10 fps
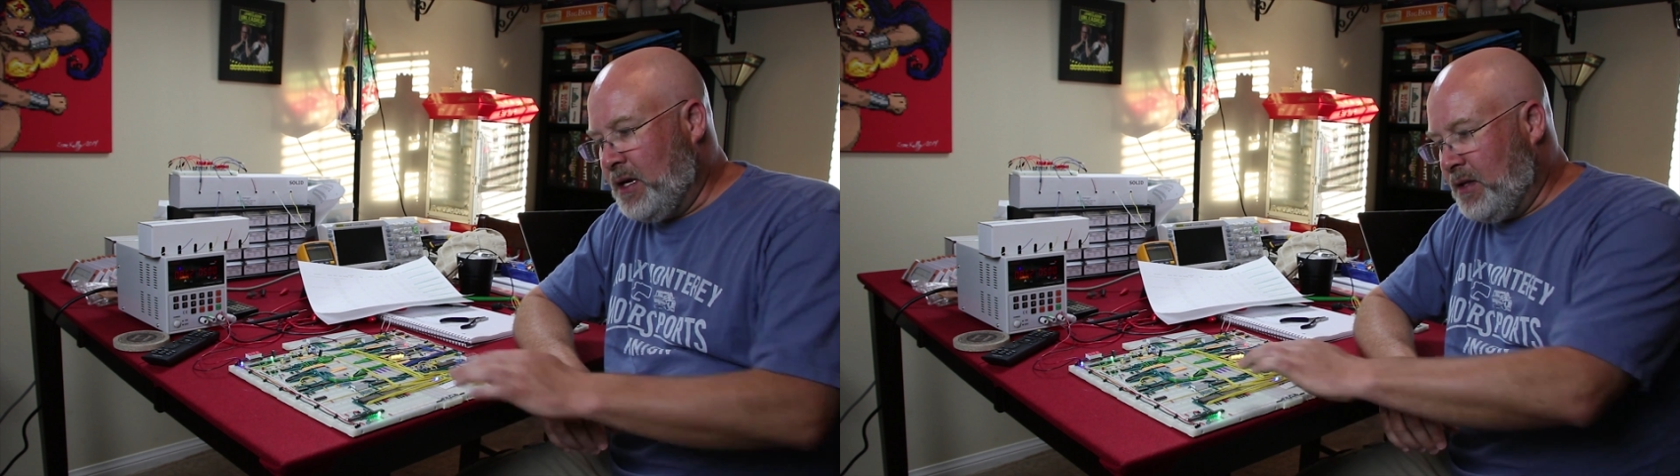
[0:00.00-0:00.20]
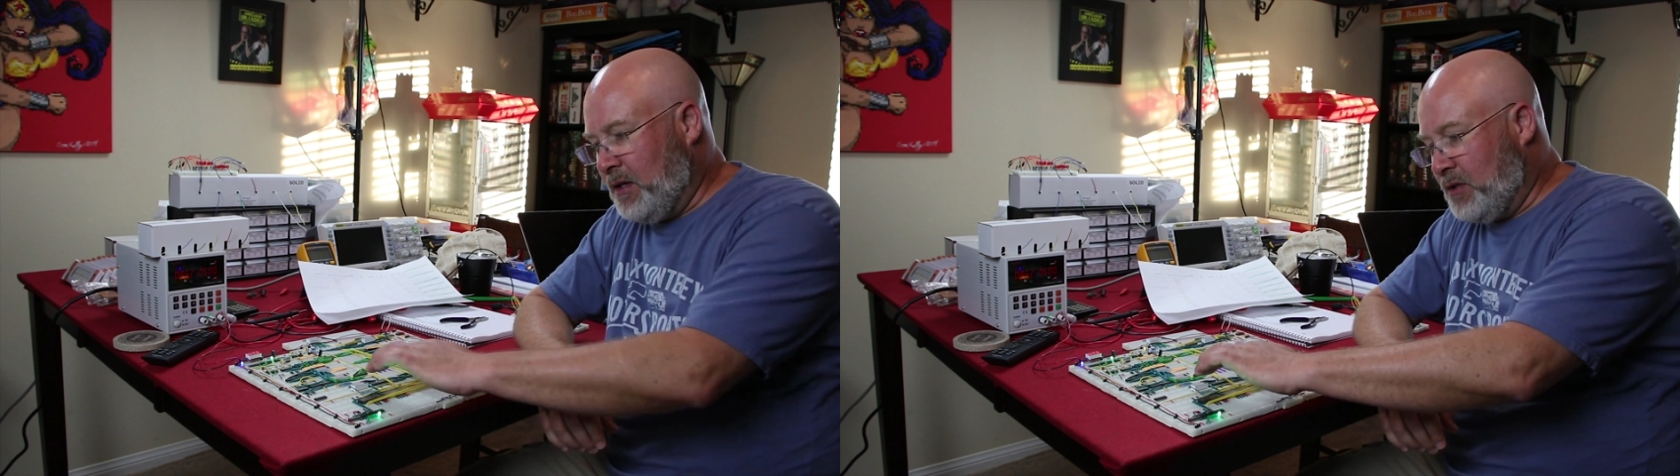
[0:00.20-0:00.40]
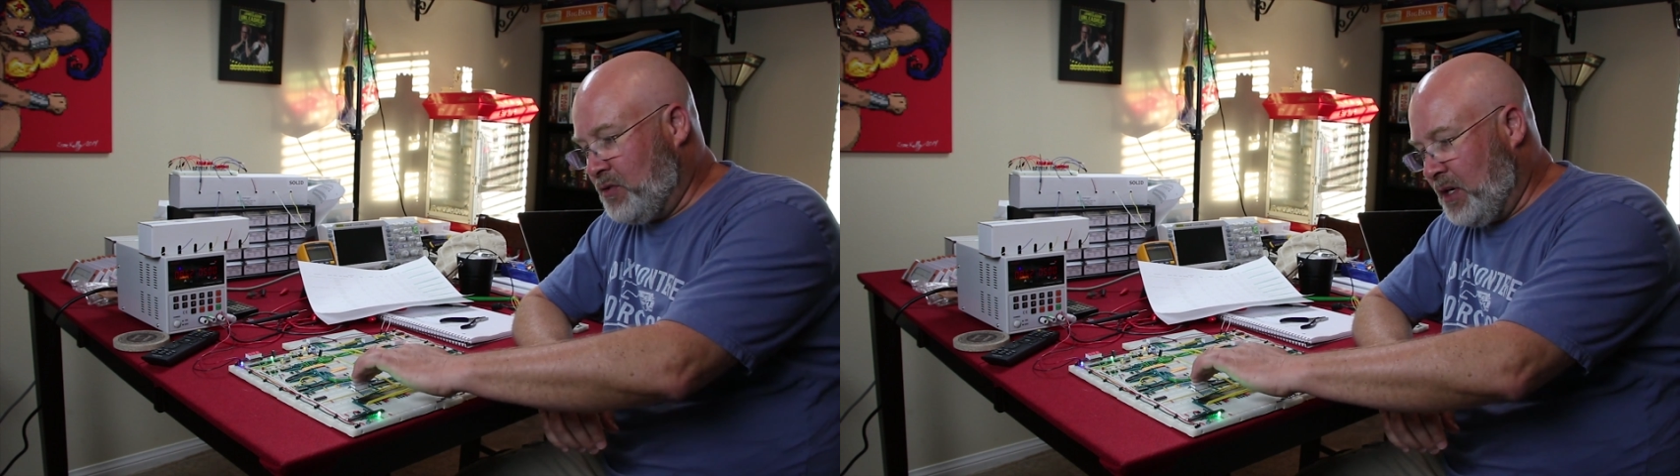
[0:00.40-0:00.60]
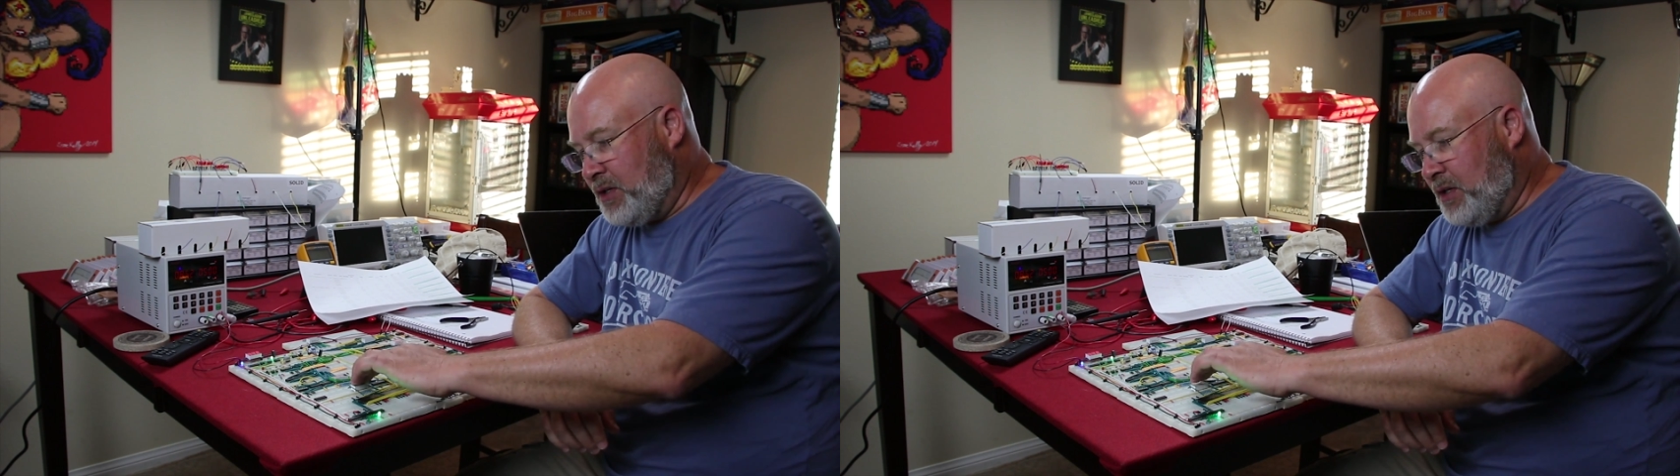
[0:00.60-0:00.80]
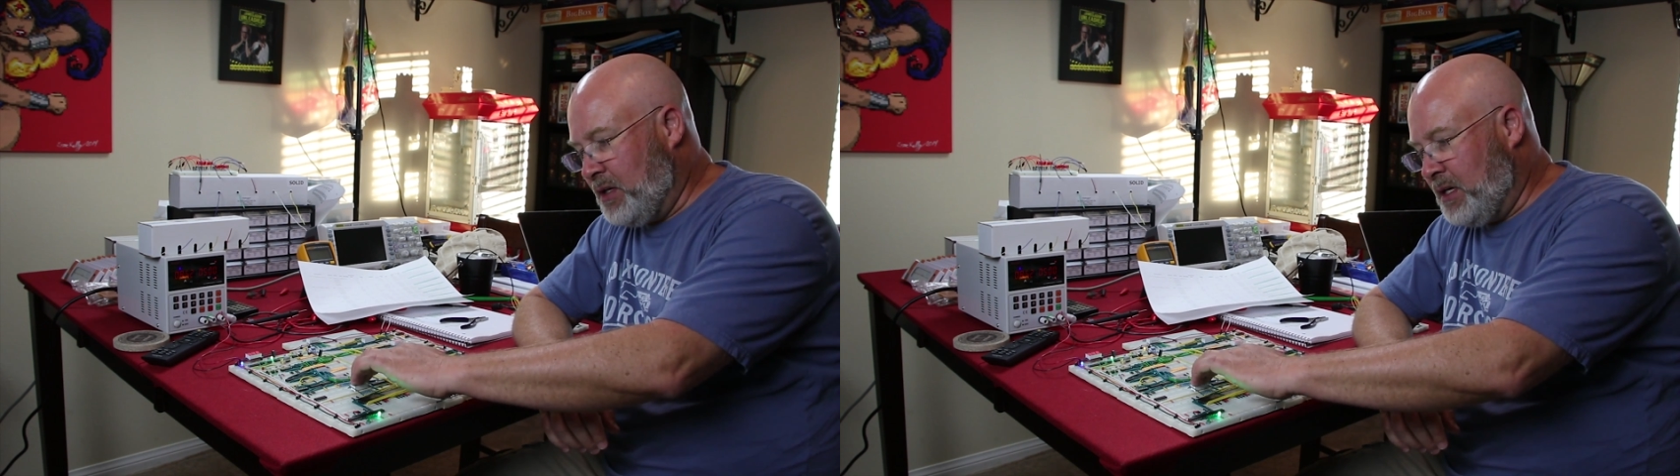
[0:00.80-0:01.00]
the
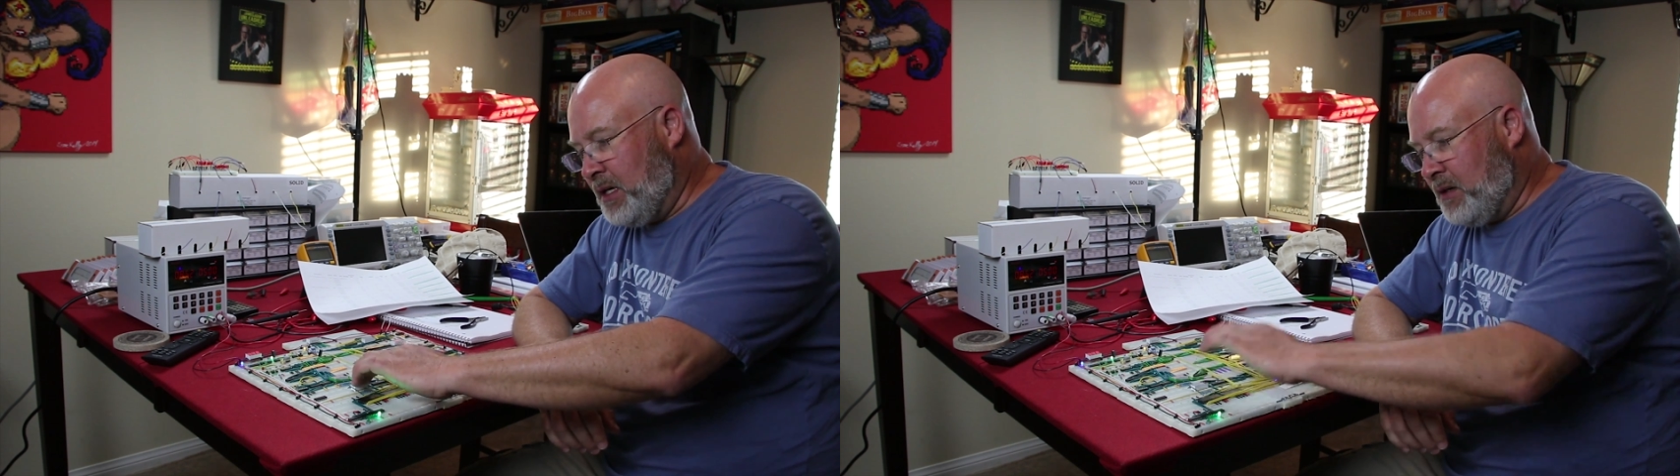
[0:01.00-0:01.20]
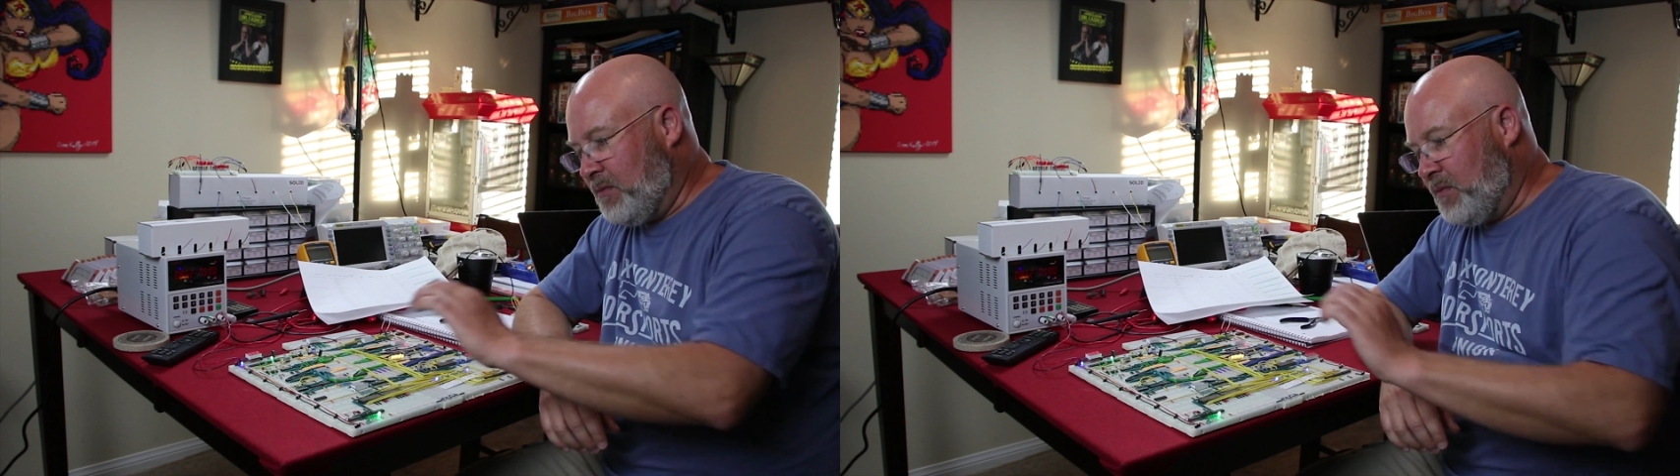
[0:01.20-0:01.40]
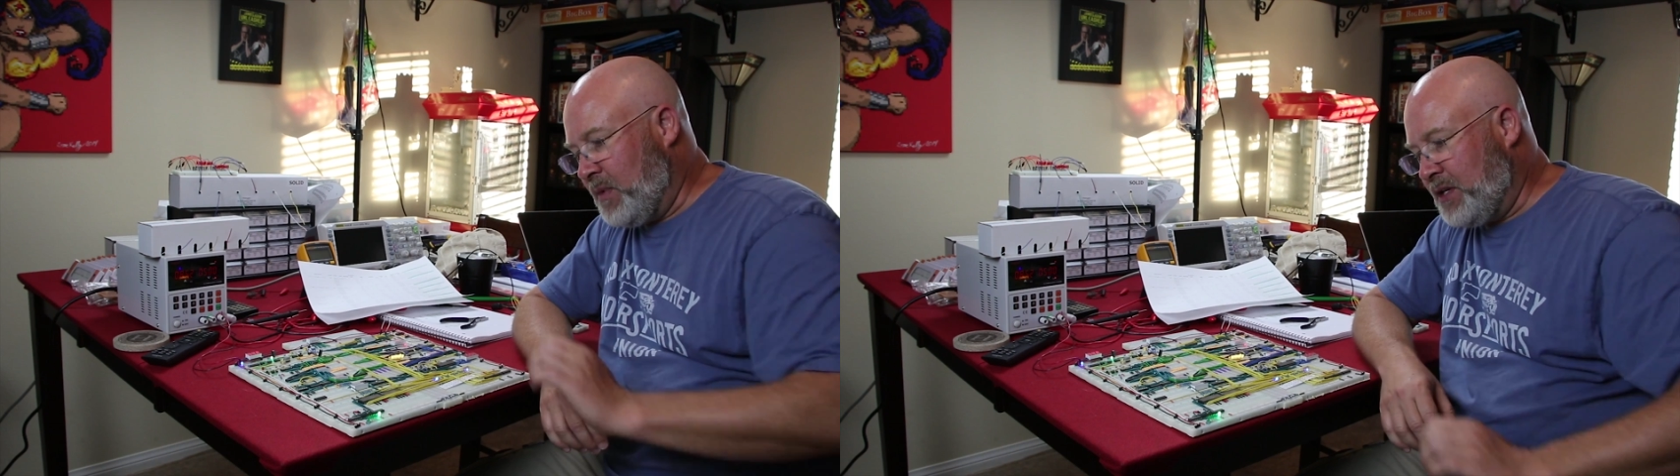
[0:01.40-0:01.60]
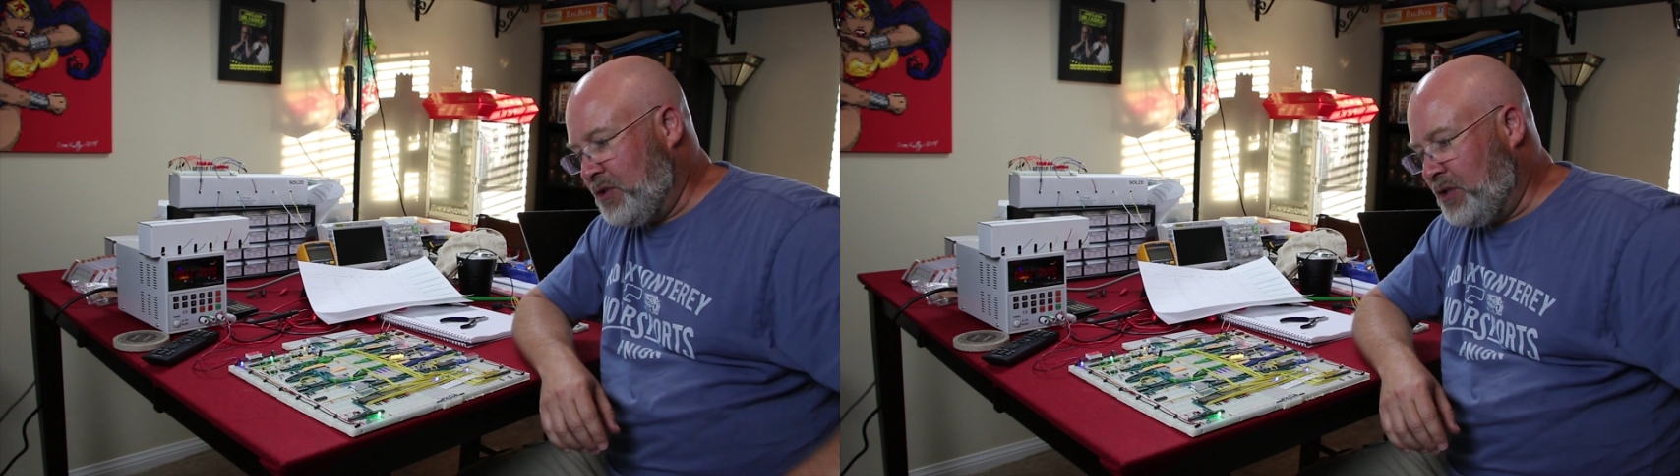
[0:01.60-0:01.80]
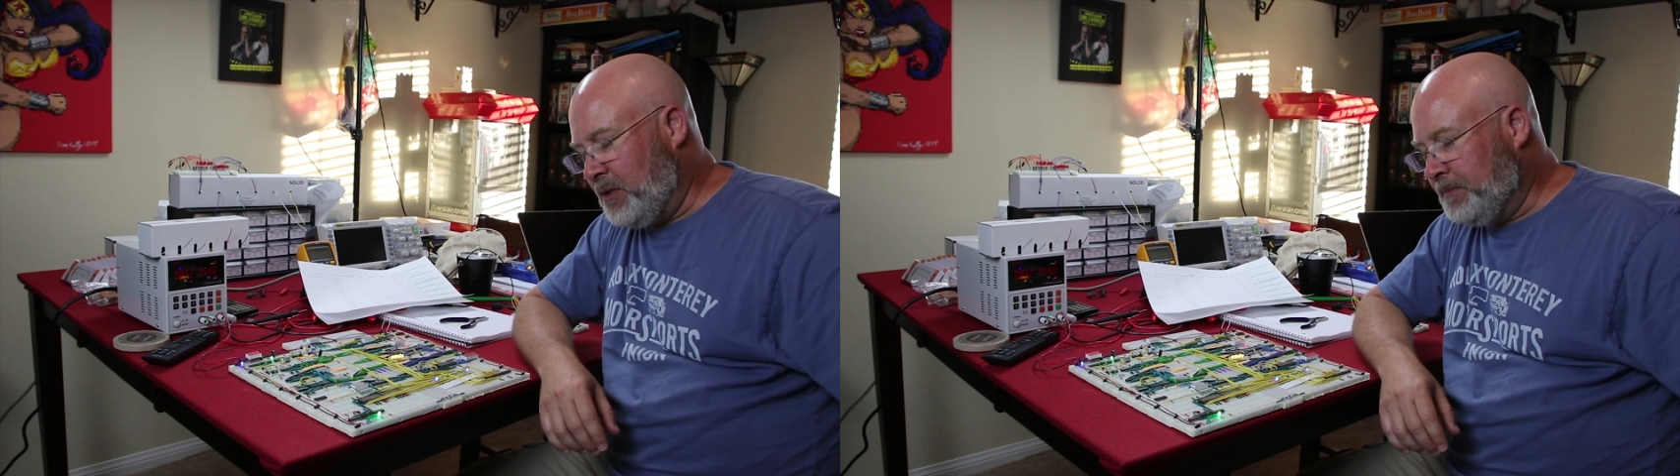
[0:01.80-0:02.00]
instruction
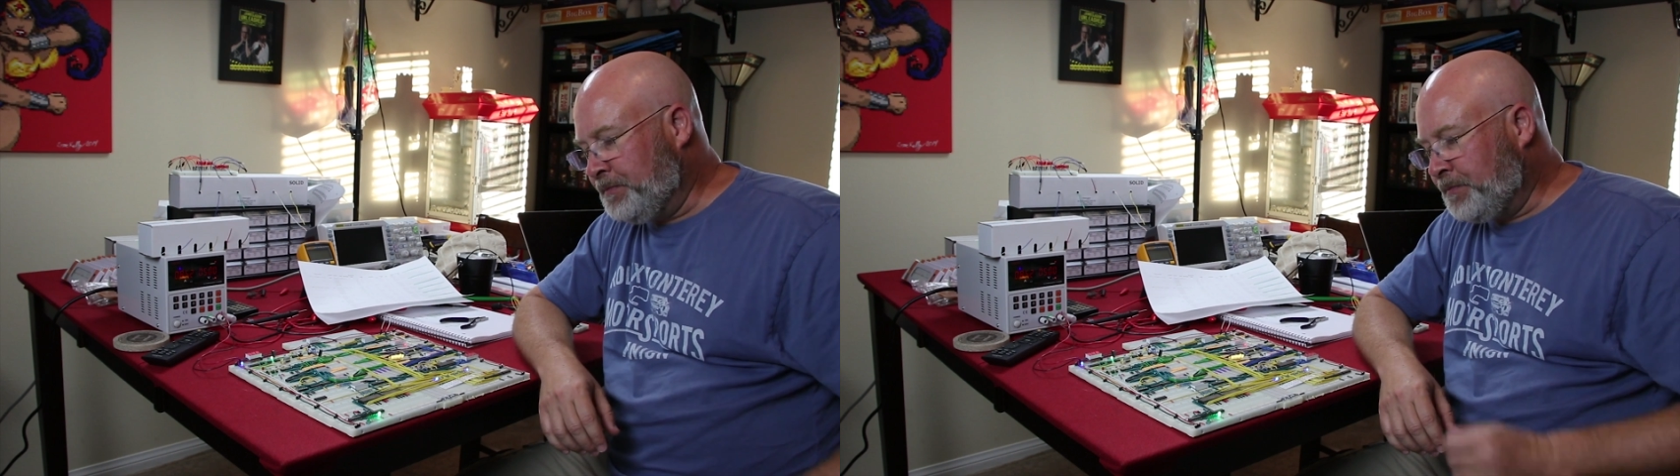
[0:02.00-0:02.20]
register,